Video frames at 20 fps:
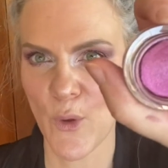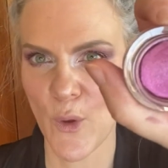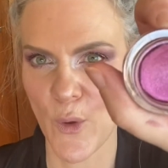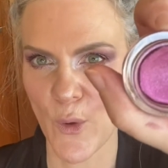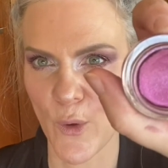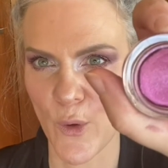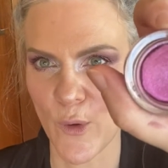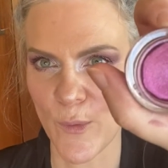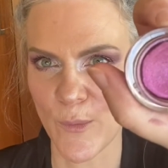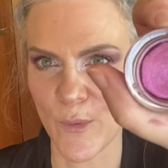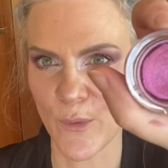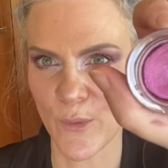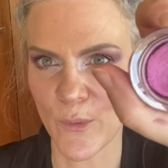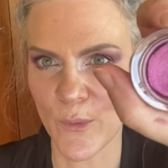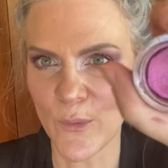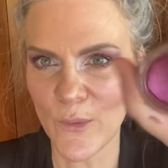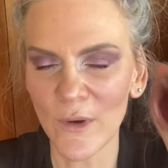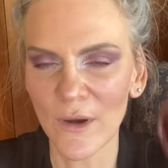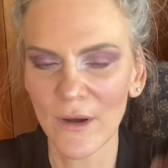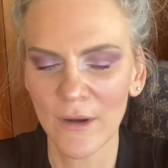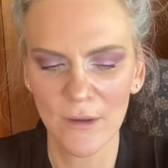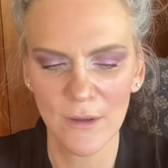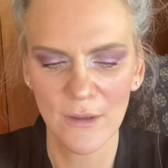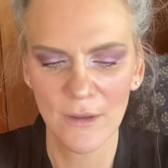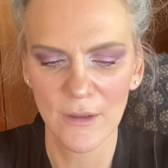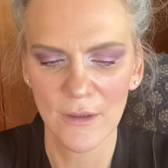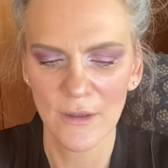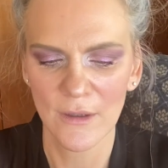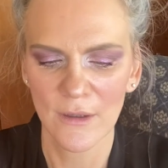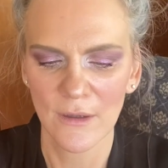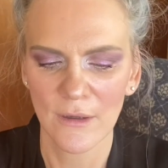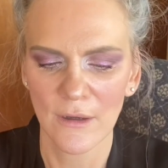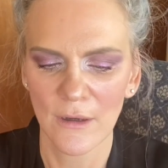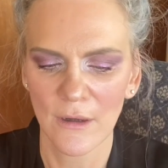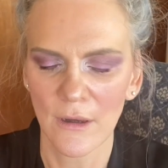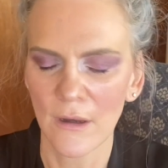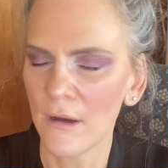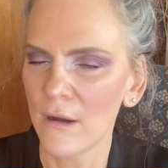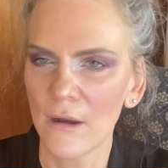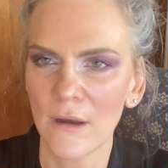purple.
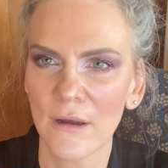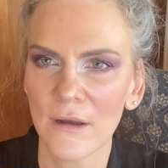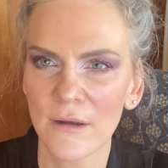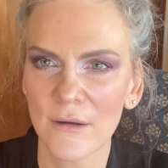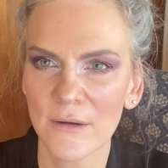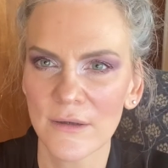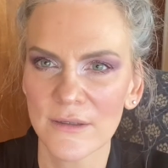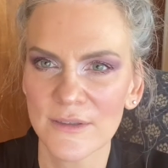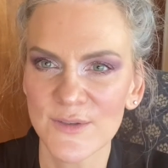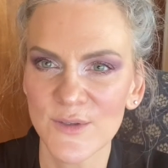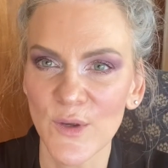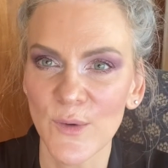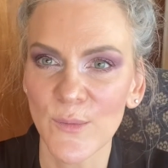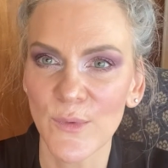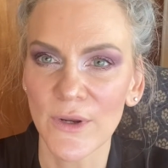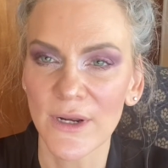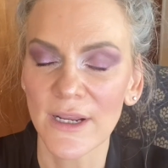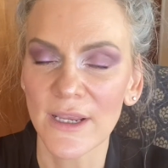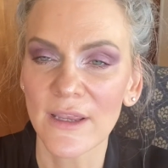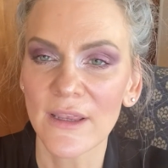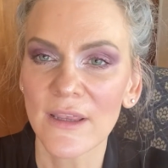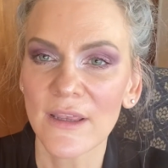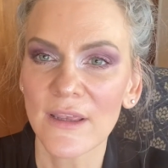Oh, so pretty.